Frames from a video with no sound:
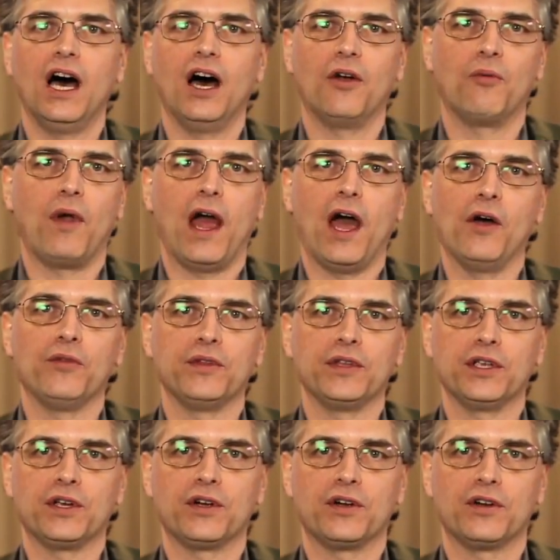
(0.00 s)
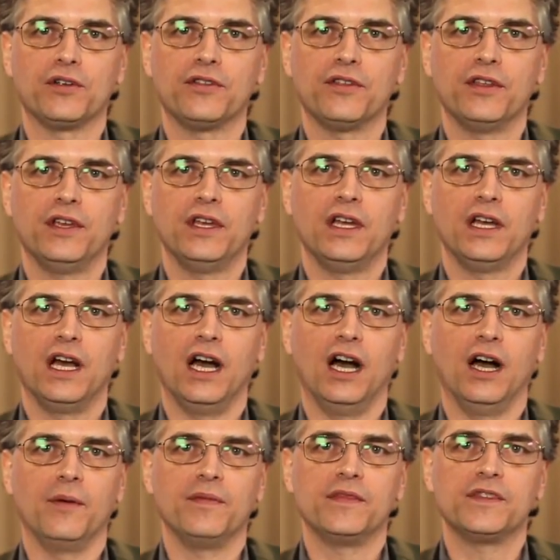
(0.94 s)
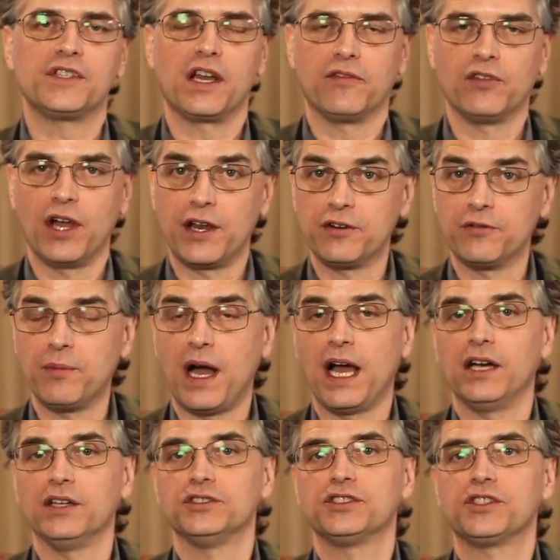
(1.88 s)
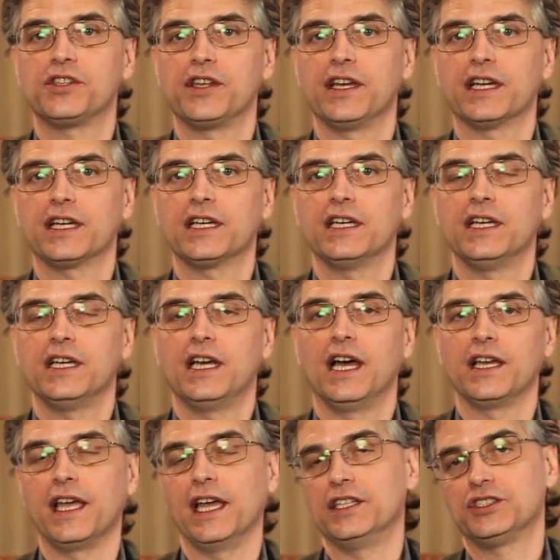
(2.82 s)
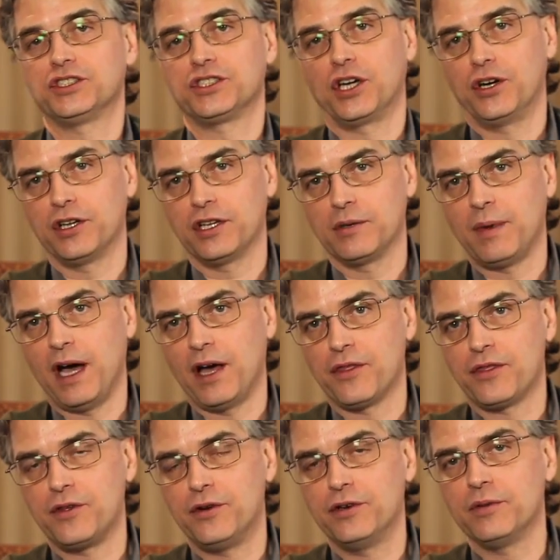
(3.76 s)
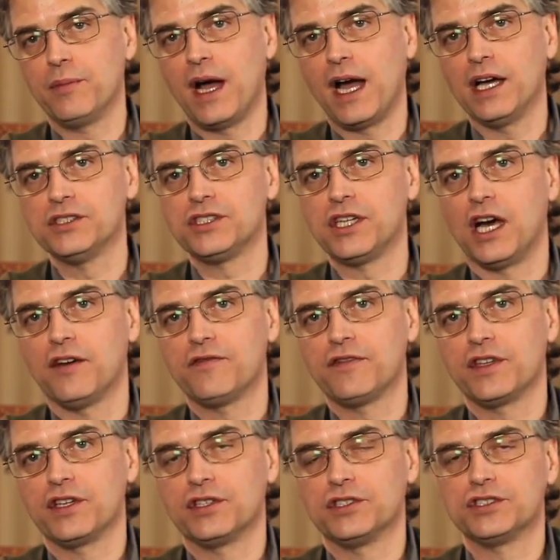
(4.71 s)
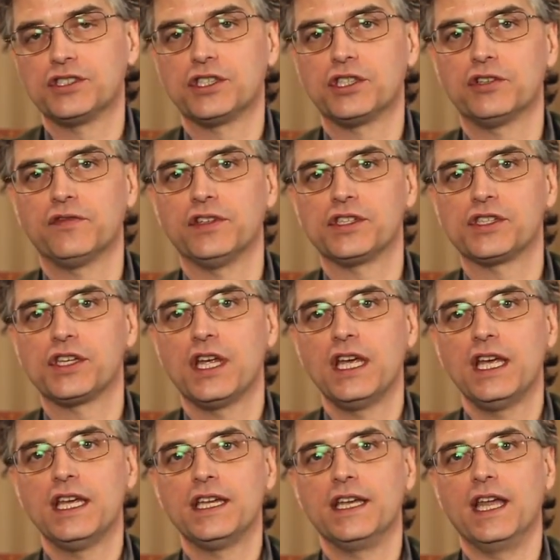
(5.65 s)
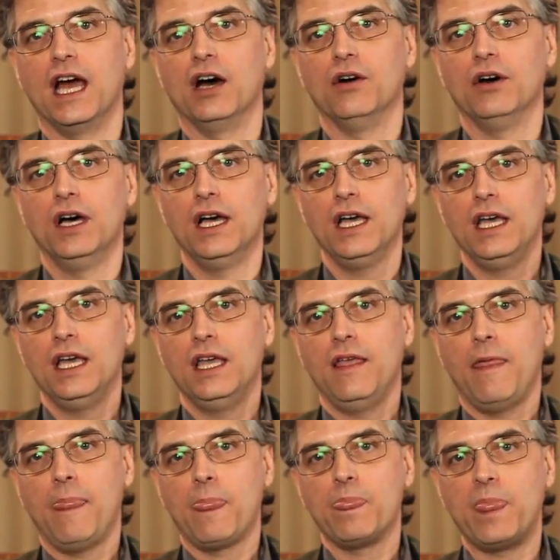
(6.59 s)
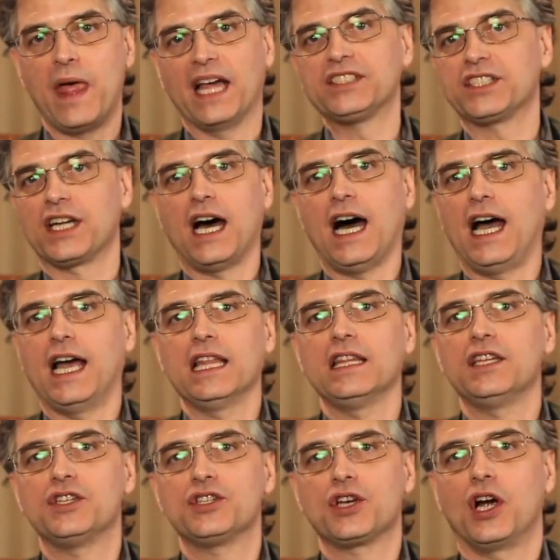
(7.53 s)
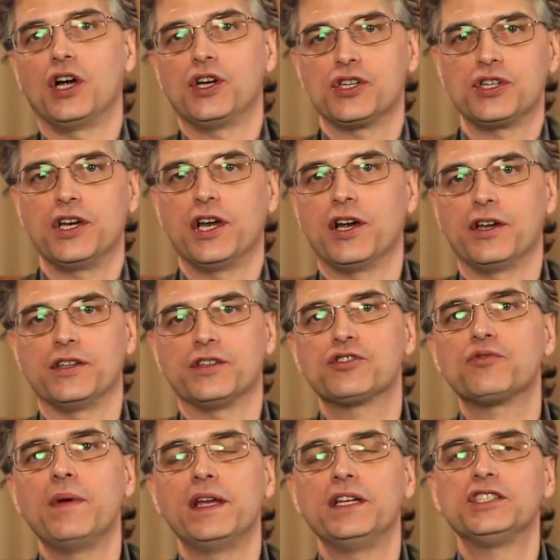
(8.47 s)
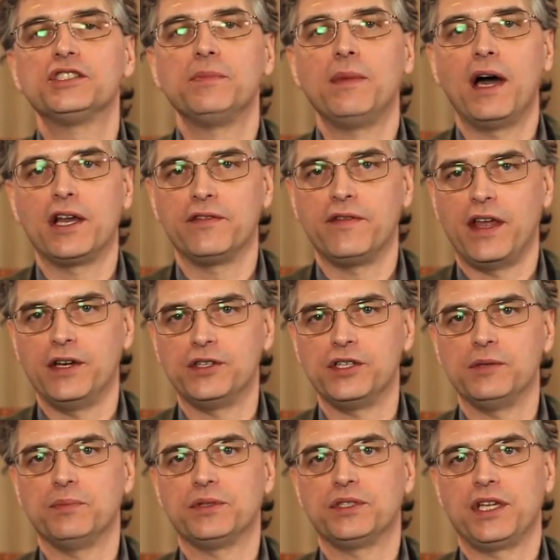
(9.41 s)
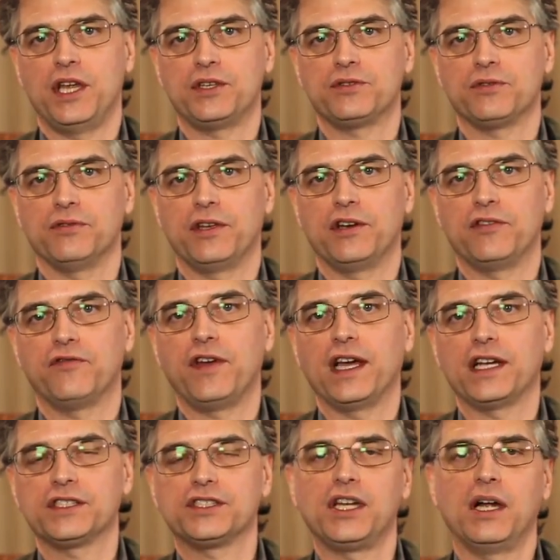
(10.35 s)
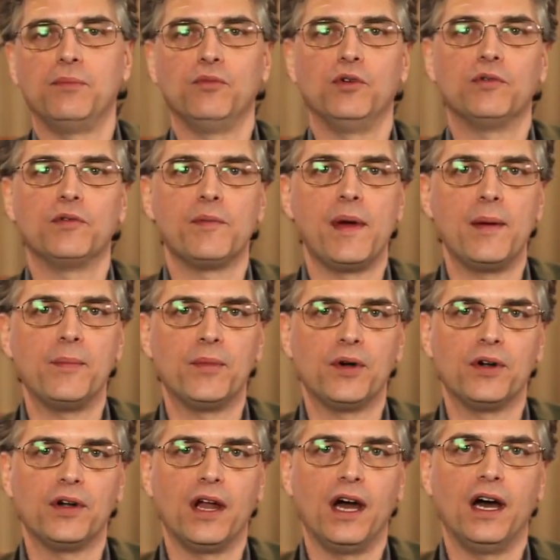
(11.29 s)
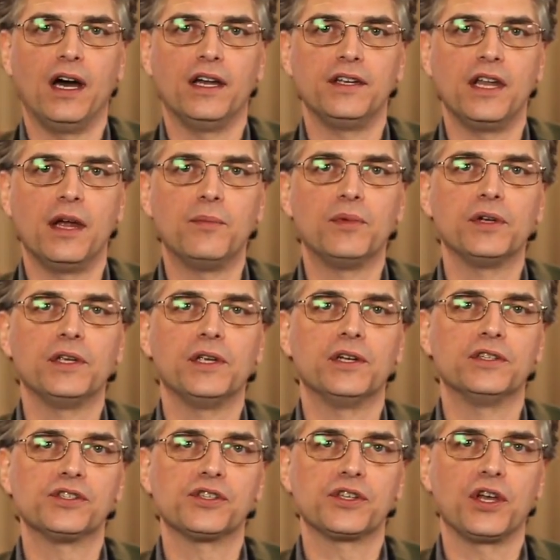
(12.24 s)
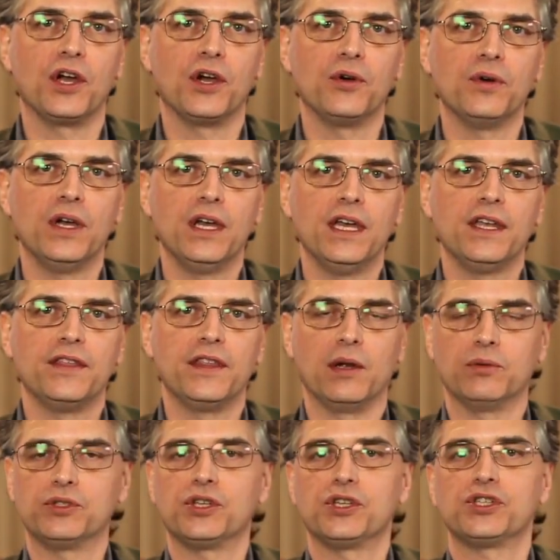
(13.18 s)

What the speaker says: around the Earth, several hundred miles thick, again starting about 30 miles off the Earth's surface. Now, that's a highly charged area, a tremendous amount of energy potential there. In fact, some will remember a number of years ago, there was a